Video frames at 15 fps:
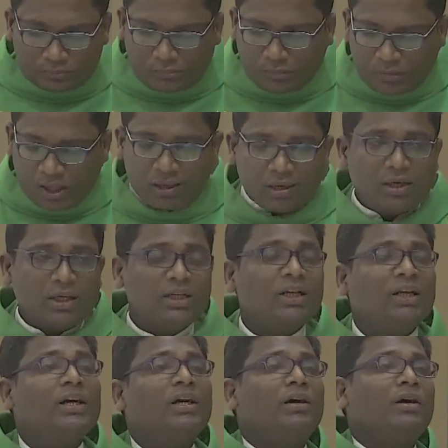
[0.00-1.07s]
earlier
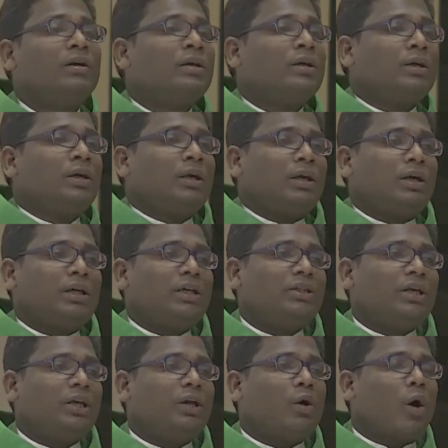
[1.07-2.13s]
in the
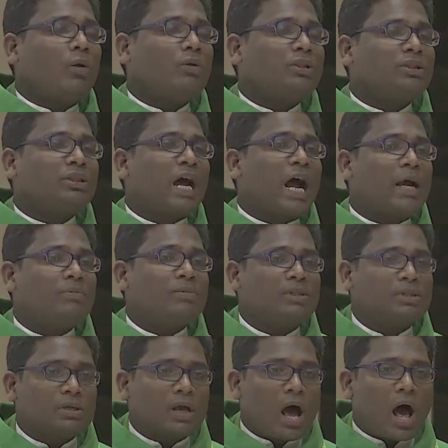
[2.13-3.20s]
olden times,
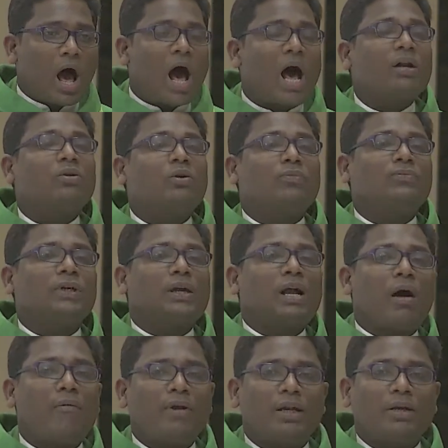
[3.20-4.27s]
Ark of the
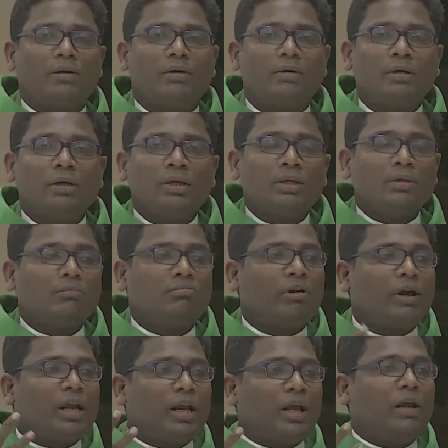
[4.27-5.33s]
Covenant, 3
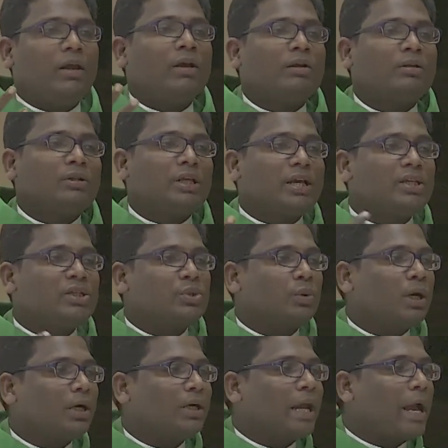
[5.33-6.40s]
things were
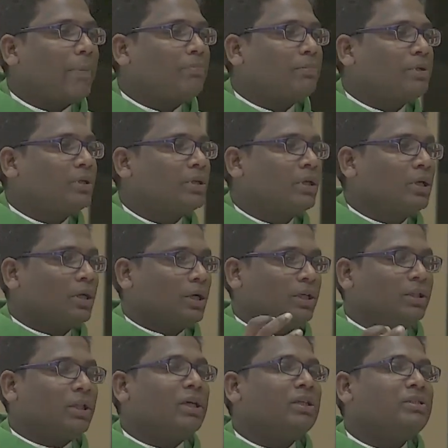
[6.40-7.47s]
kept in the
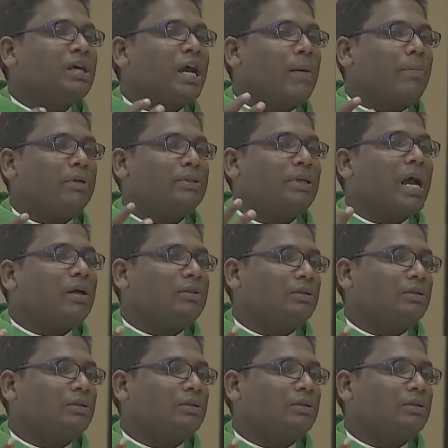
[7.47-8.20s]
tabernacle.